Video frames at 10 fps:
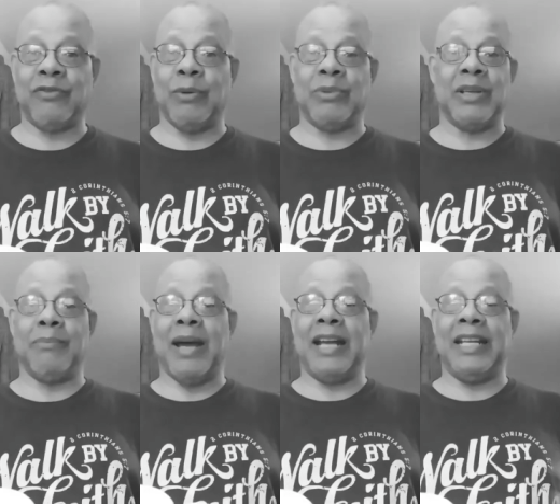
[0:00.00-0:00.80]
from
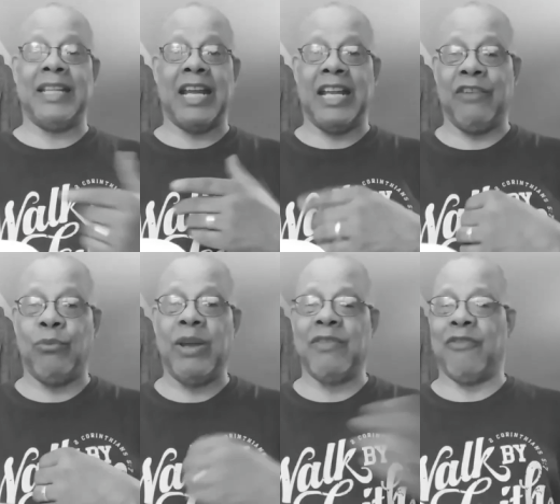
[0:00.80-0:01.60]
somebody that
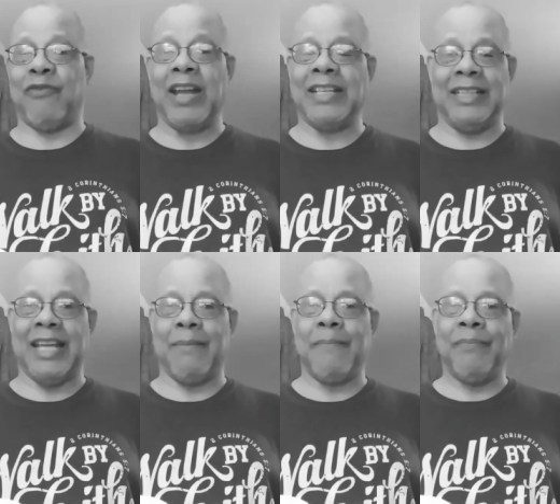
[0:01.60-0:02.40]
if we've offended them.